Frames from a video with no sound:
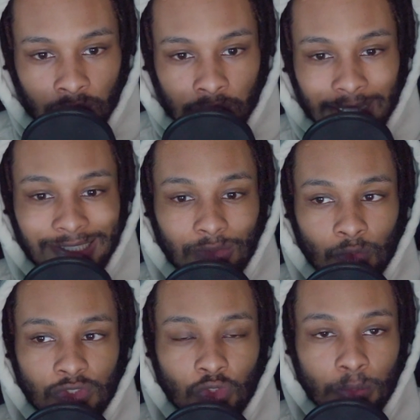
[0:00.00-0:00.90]
as soon
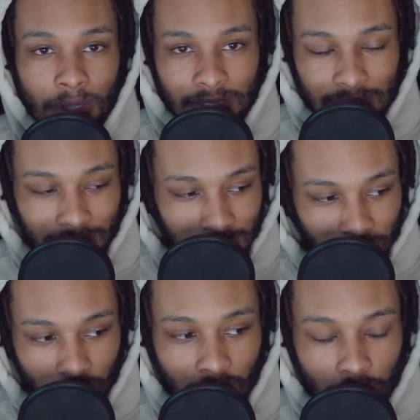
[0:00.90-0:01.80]
as you press like start
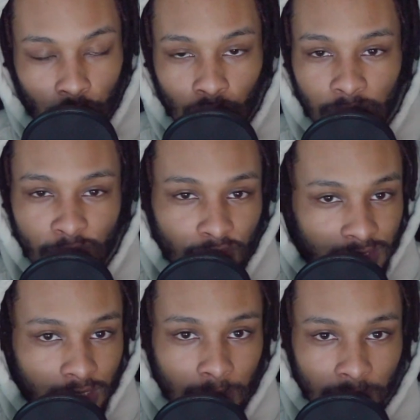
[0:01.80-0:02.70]
audio,
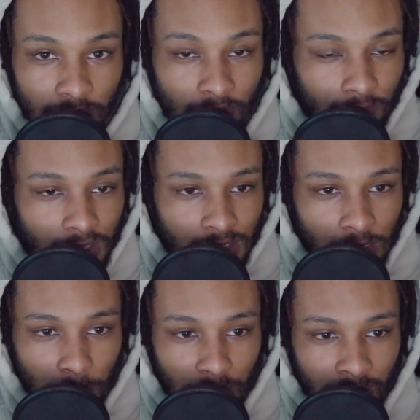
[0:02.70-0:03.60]
even if there's nothing
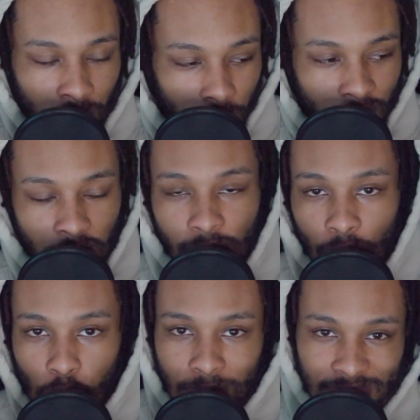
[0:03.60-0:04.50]
playing, or your
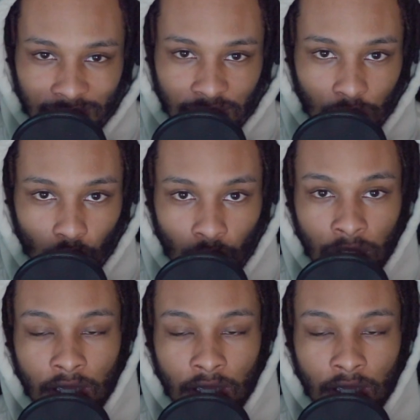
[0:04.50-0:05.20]
volume is down to low,